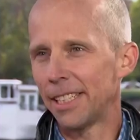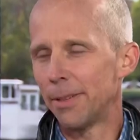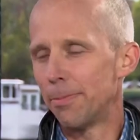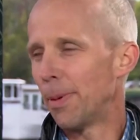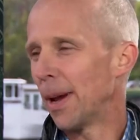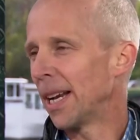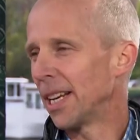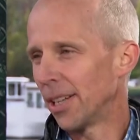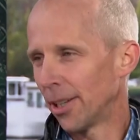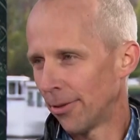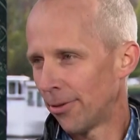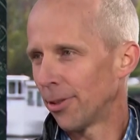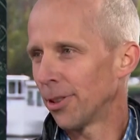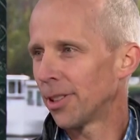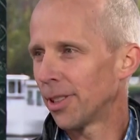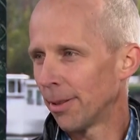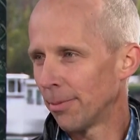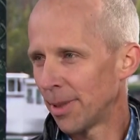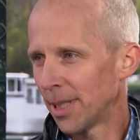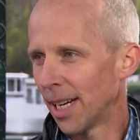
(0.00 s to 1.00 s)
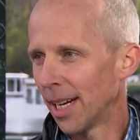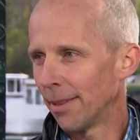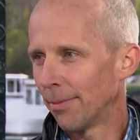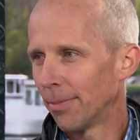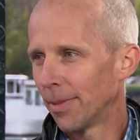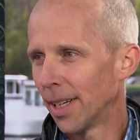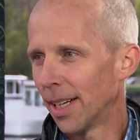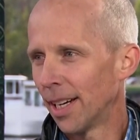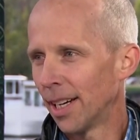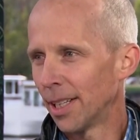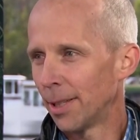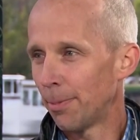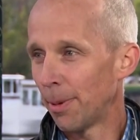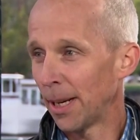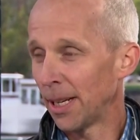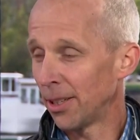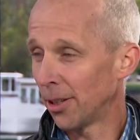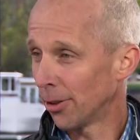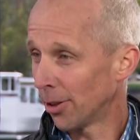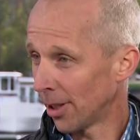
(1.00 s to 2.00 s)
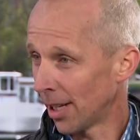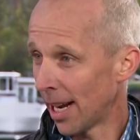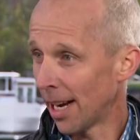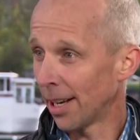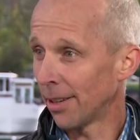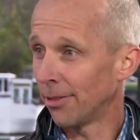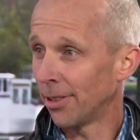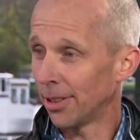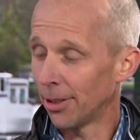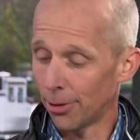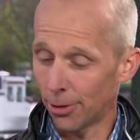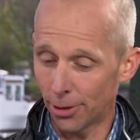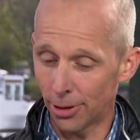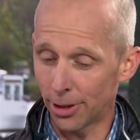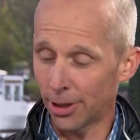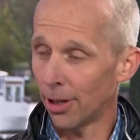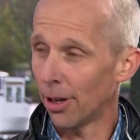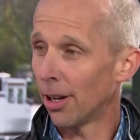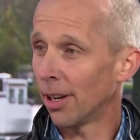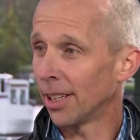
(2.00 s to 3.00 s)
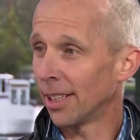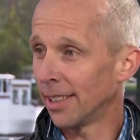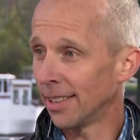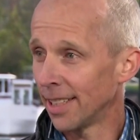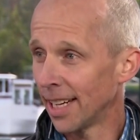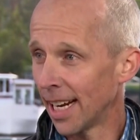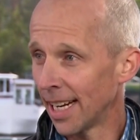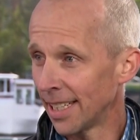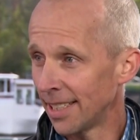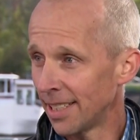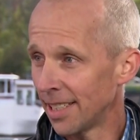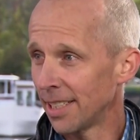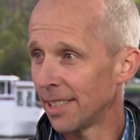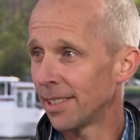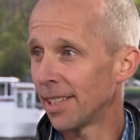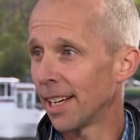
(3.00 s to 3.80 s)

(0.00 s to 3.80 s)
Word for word: it's been here for some time. Uh, it's been here a lot of uh, early on in the IT